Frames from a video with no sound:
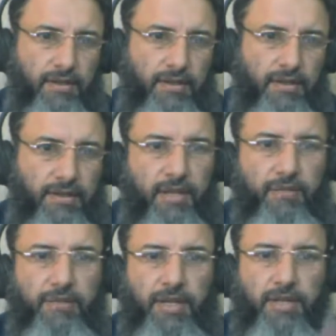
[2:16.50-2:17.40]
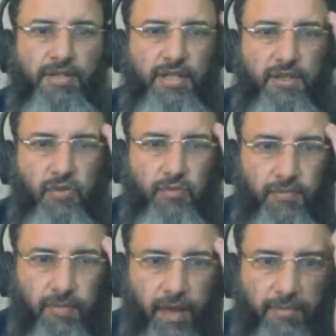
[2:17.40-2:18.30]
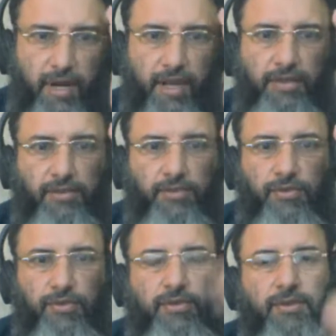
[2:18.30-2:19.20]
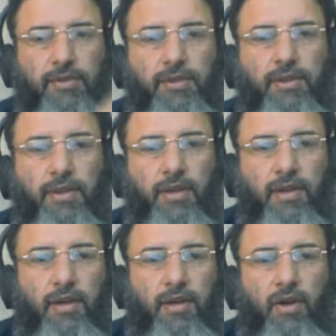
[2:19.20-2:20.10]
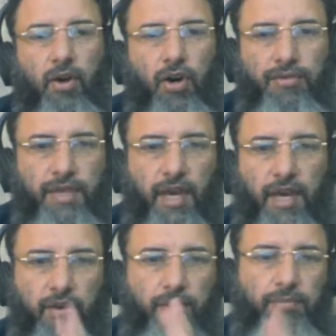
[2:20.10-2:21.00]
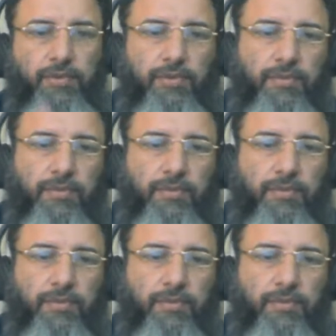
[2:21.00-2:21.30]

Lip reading: the ability to memorize of the Arabs.